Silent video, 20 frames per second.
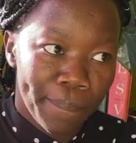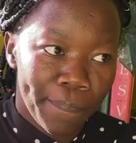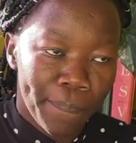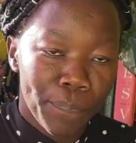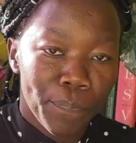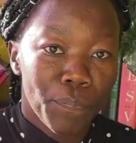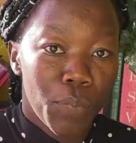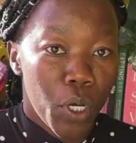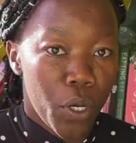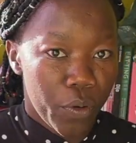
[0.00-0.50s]

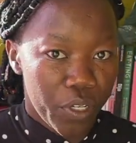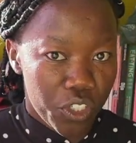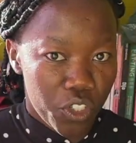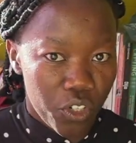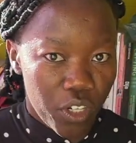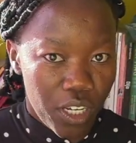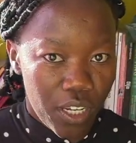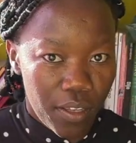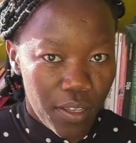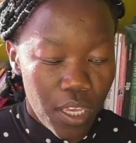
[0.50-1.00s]

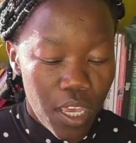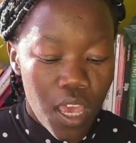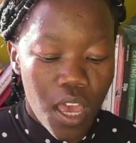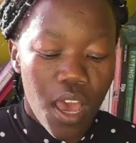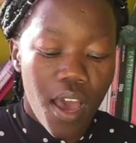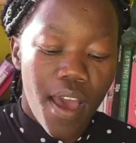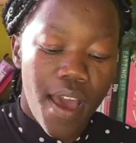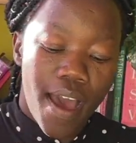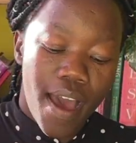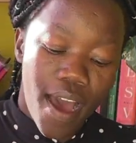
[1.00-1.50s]
Poetry.
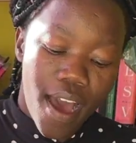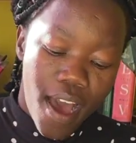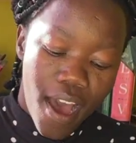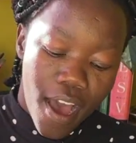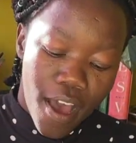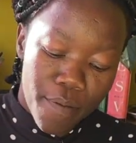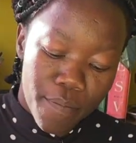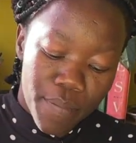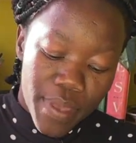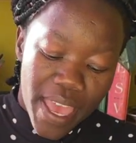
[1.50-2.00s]

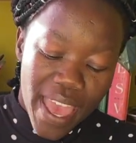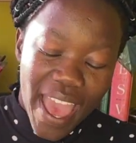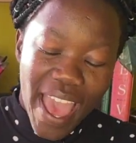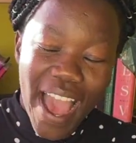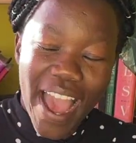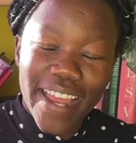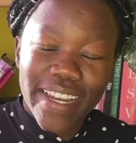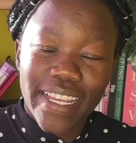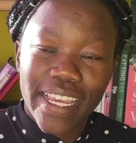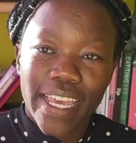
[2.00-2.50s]
And
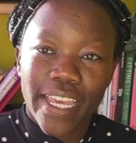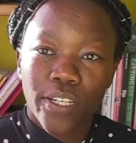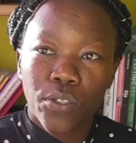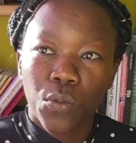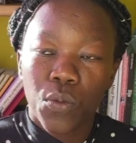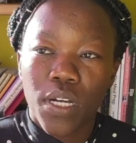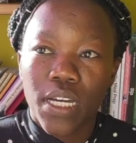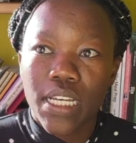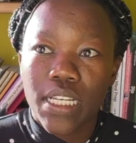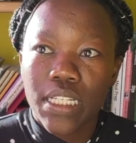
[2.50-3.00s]
it
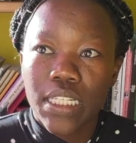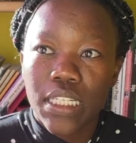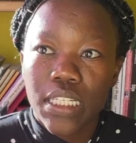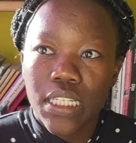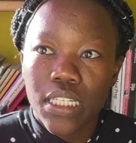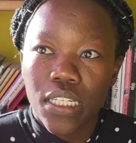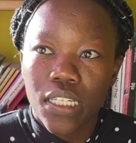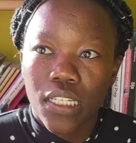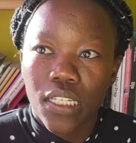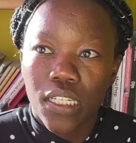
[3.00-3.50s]
was
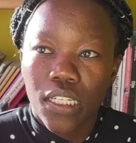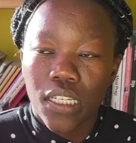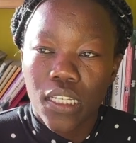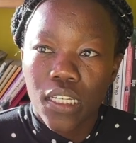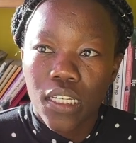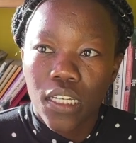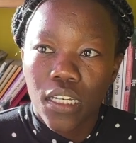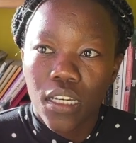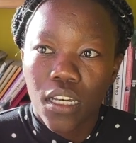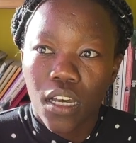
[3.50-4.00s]

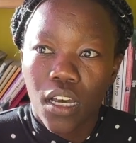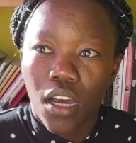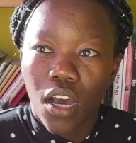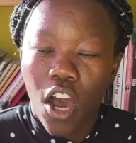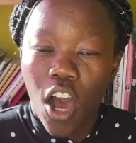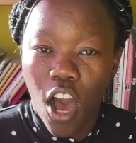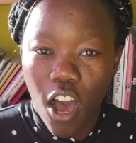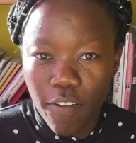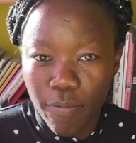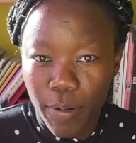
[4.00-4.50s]

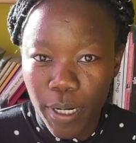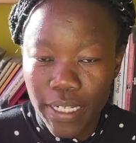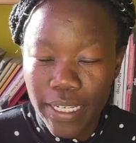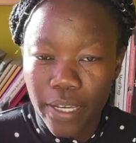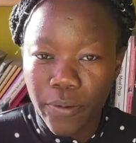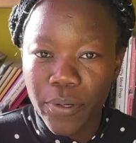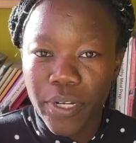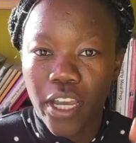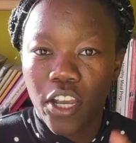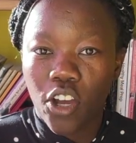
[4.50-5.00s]
half price. Like
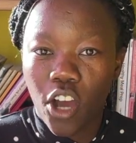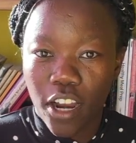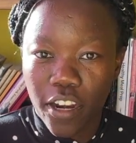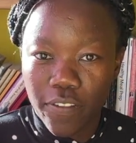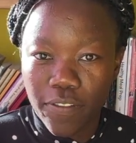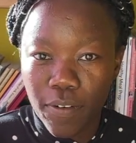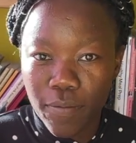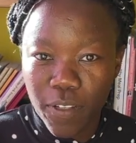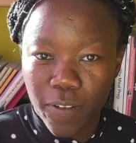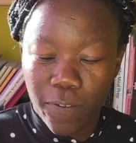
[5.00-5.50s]
when I got it
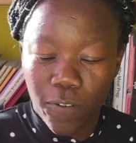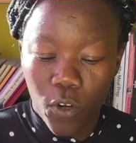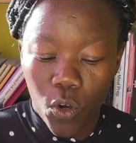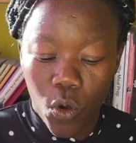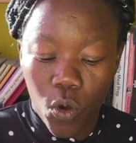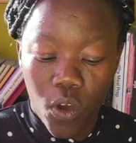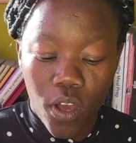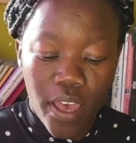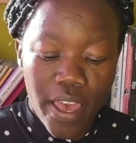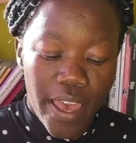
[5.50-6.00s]
from the
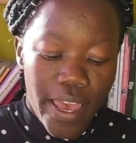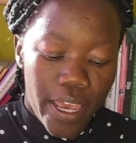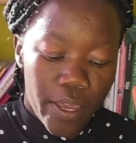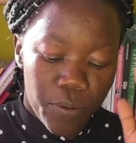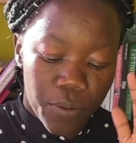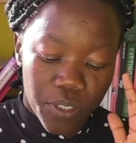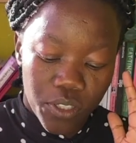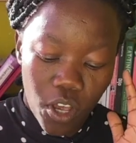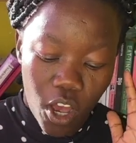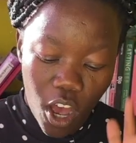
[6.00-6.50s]
floor, it
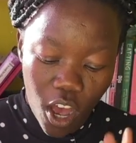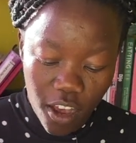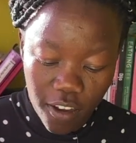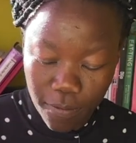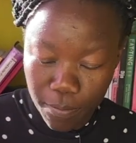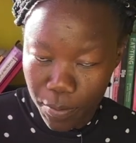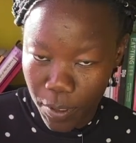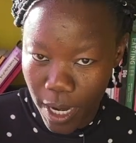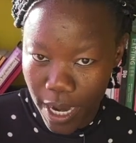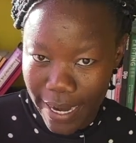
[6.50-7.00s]
was
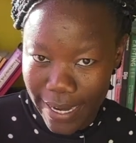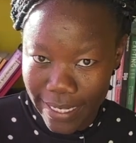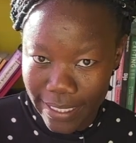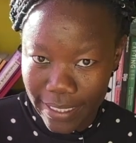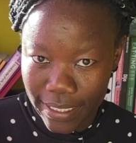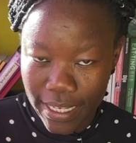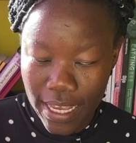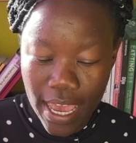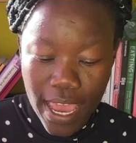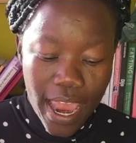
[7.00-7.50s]
half
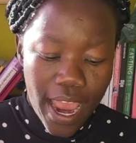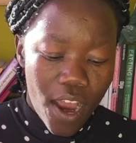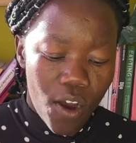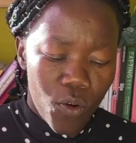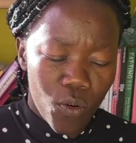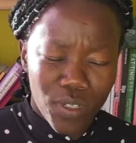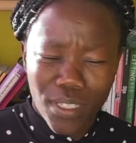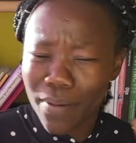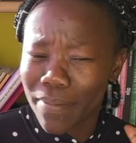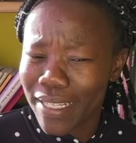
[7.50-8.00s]
price
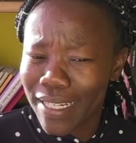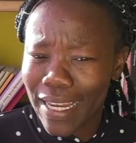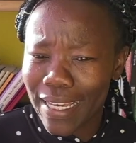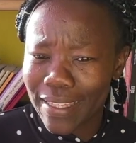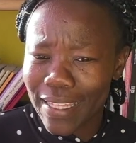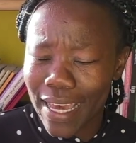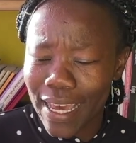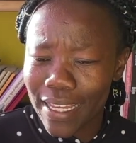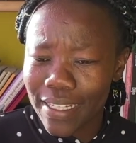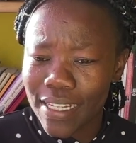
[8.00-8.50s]
or something like
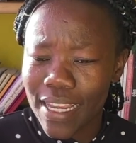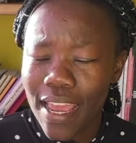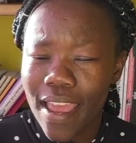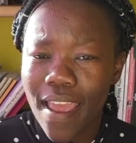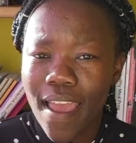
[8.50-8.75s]
that.